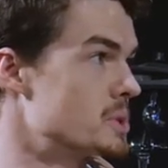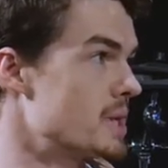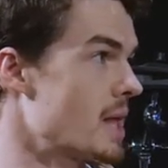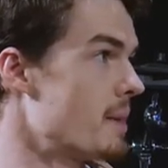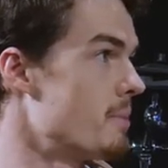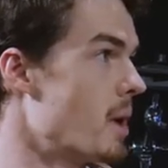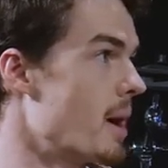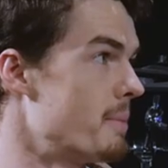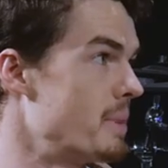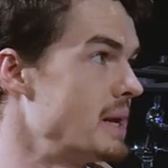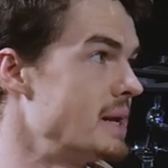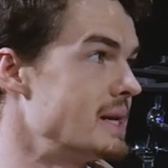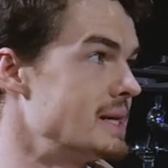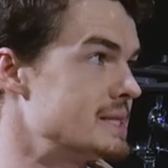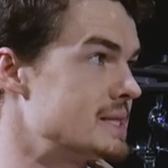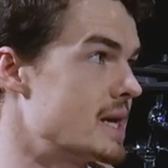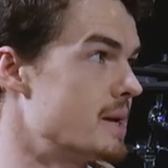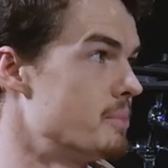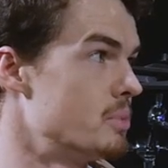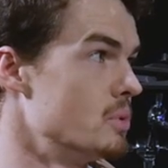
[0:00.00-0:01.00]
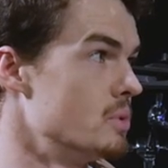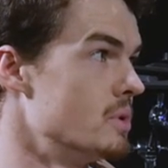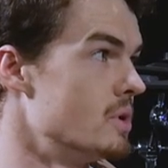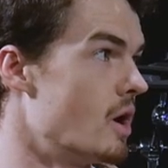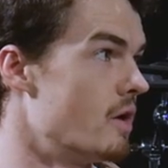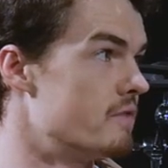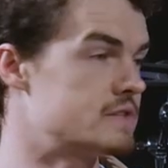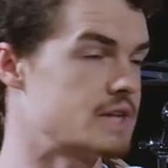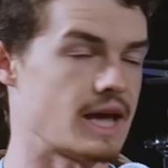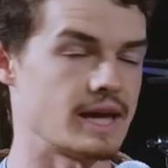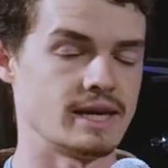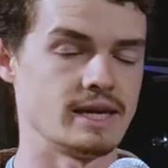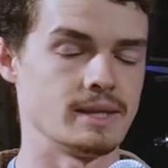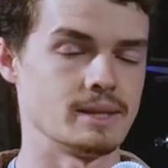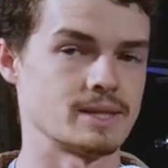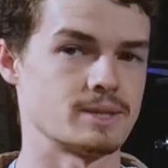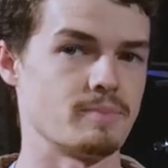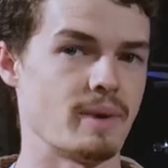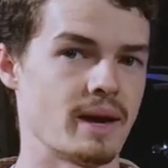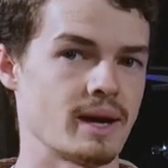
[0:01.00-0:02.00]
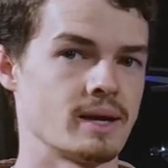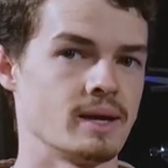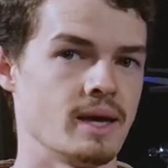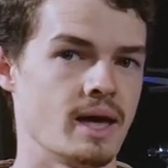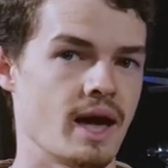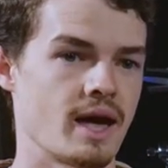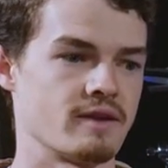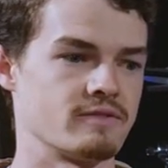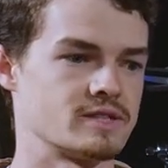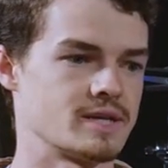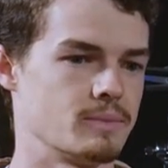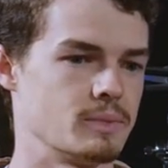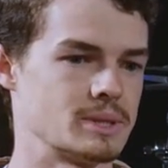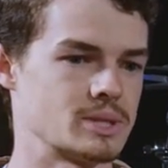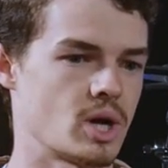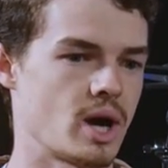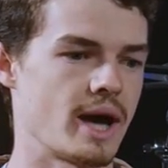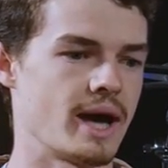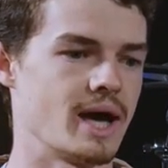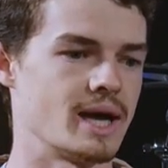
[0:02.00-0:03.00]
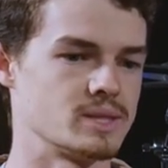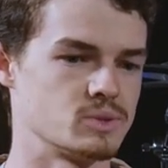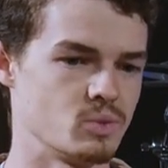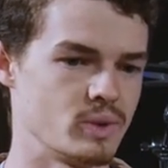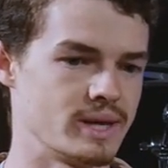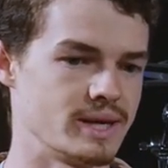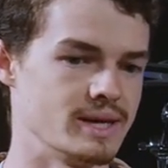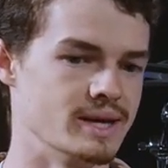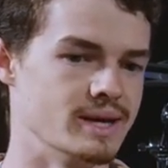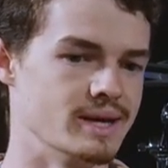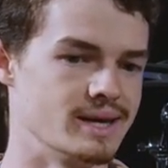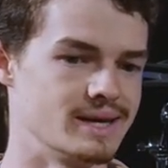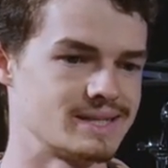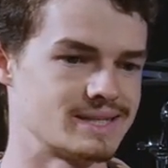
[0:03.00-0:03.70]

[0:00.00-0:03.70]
So that might be an example of taking the speck out of someone's eye as we